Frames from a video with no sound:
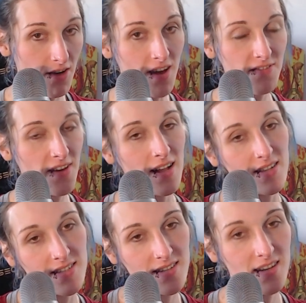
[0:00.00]
I
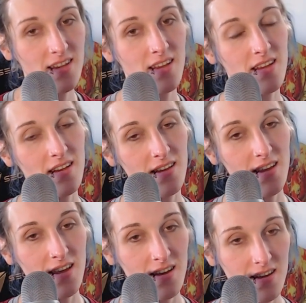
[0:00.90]
felt
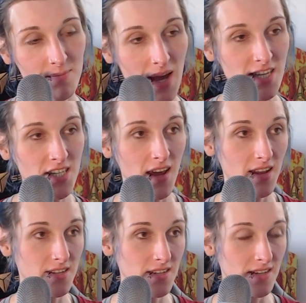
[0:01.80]
in my
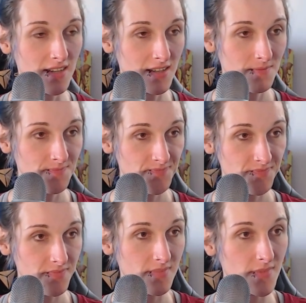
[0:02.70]
childhood.
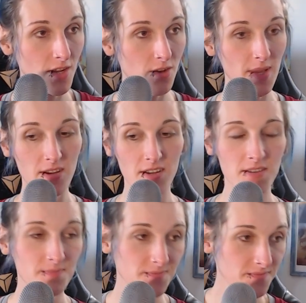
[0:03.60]
Oh my god.
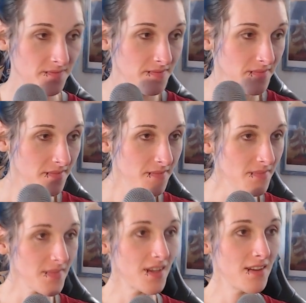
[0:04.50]

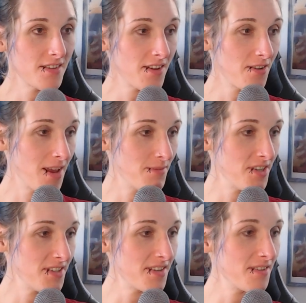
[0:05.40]
Sorry, I'm
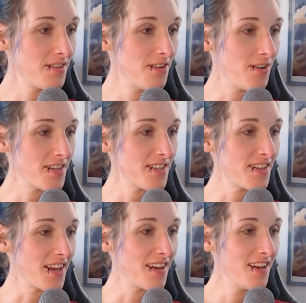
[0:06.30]
just
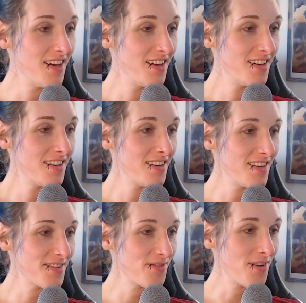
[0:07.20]
noticing
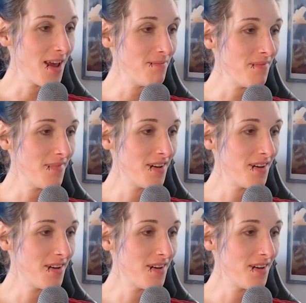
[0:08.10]
this frame.